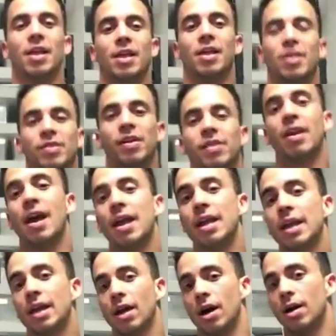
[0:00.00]

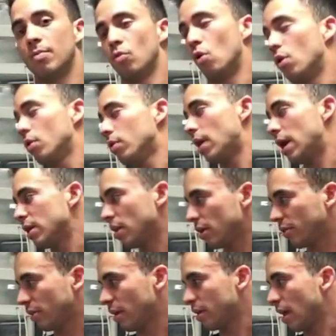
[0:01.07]
Satanic. Well, I
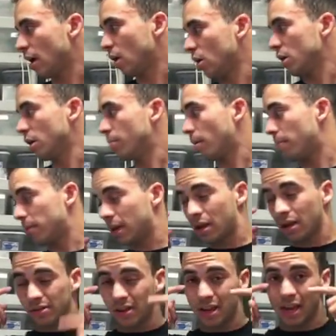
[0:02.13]
said that earlier, but
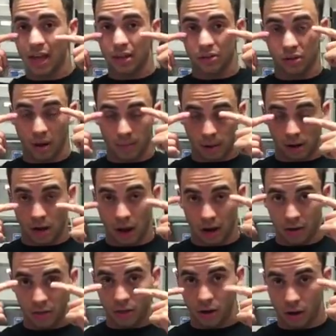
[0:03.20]
because they get a lot
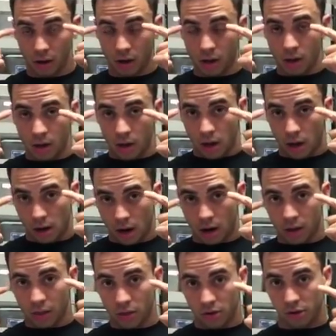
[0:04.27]
of
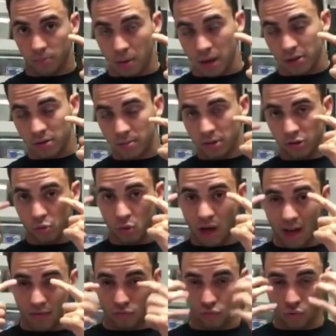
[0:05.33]
the specimens will
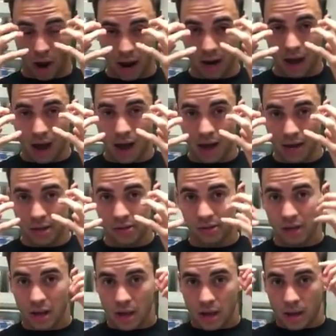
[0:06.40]
have red eyes.
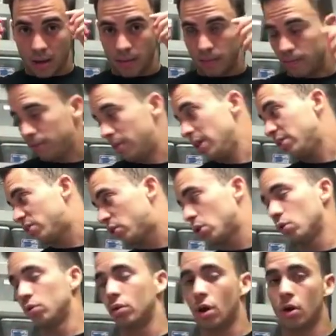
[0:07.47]
These two
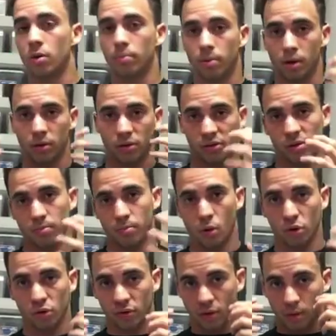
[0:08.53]
don't, but
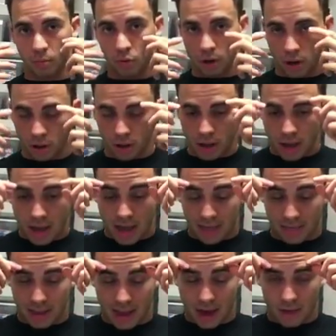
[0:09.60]
most of them will, and
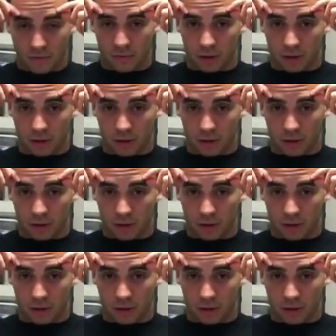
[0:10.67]
they have